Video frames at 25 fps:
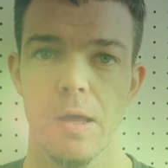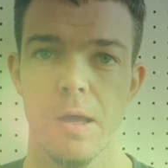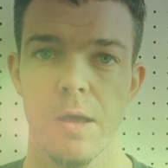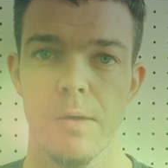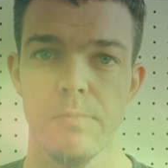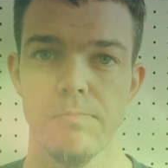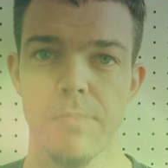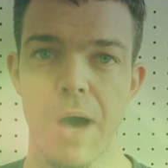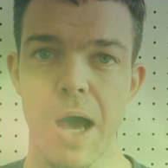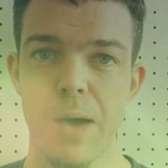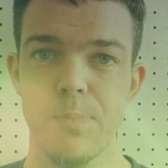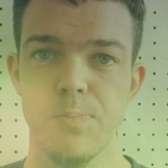
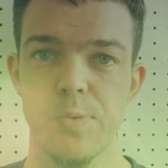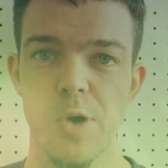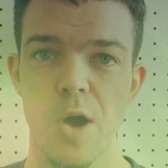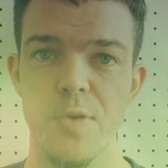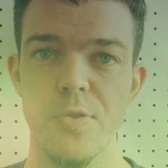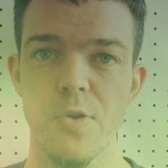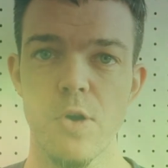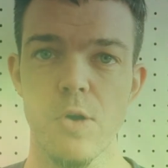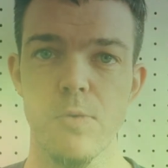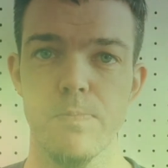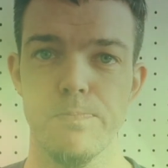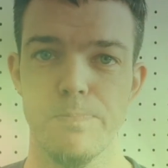"My
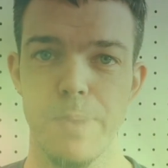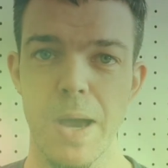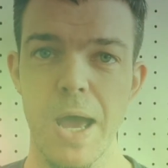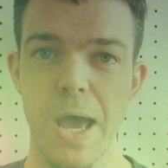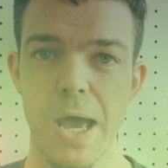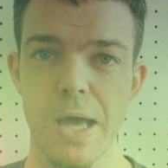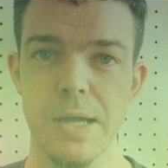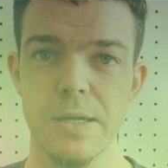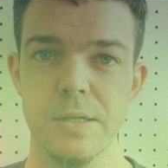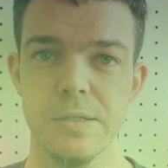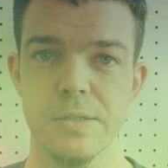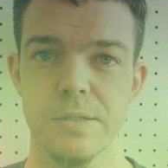brother
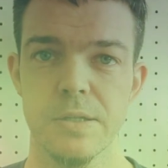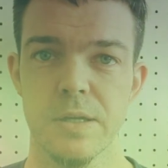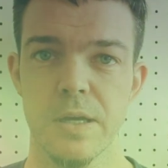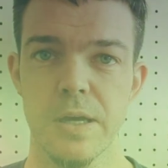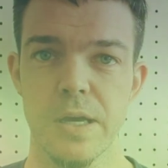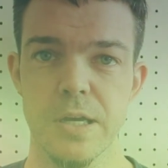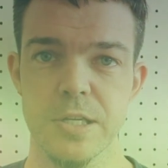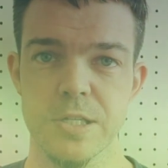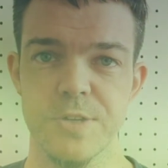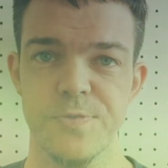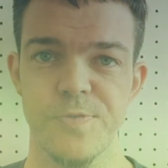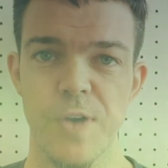Ben
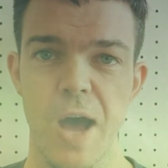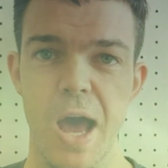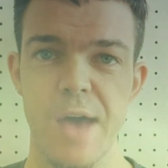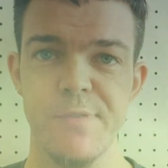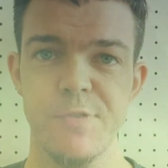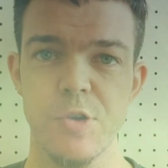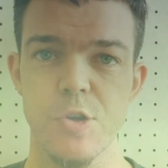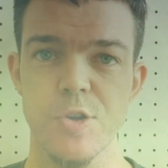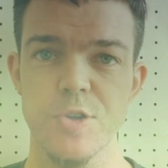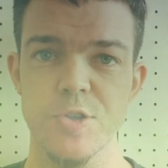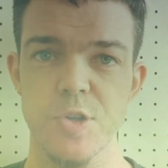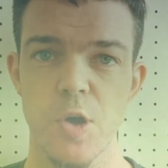is 5
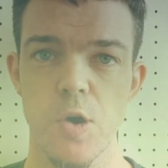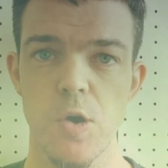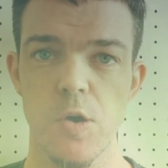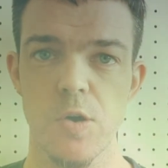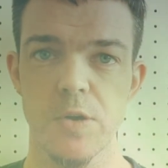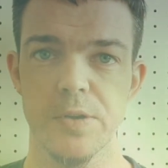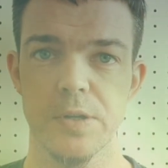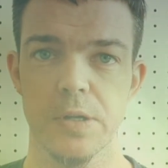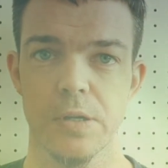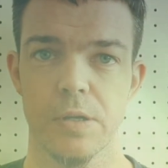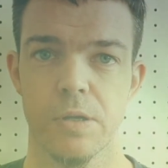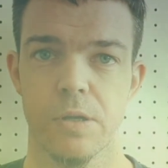years
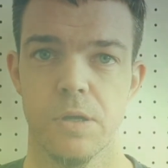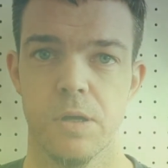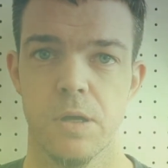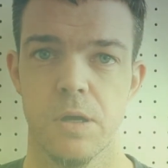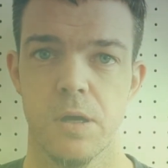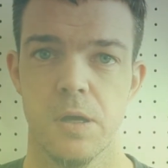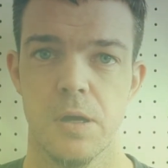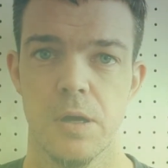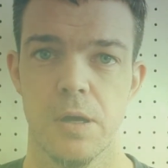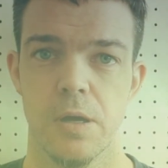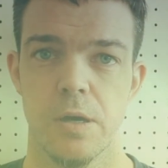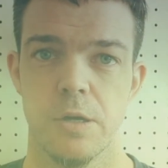old.
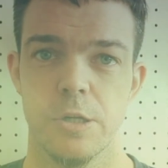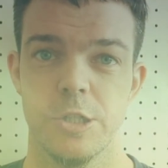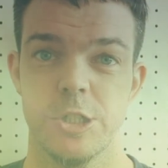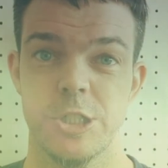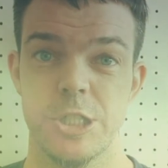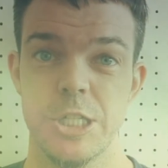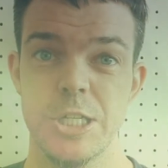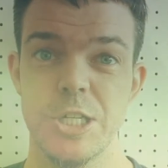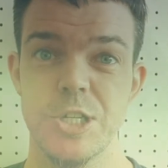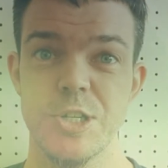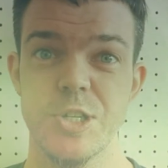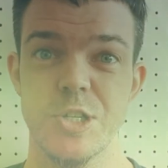
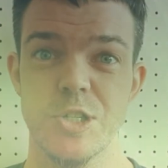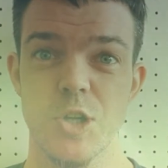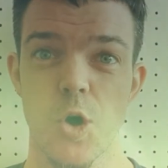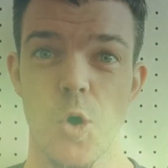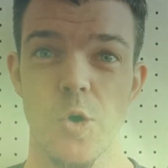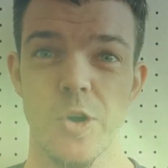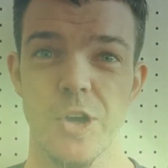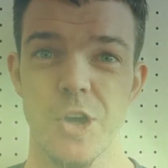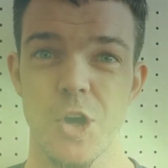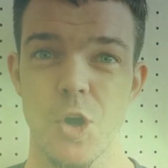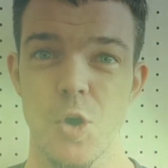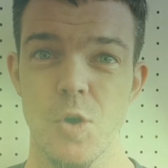She's so
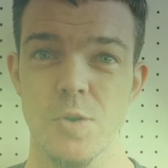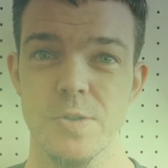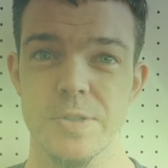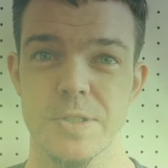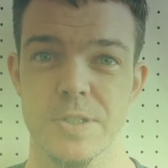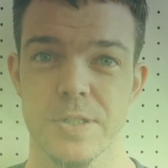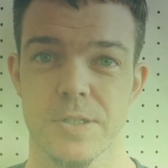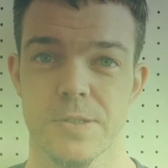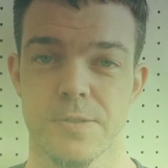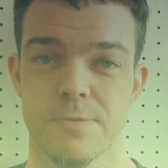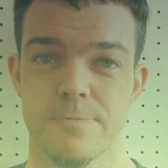cute."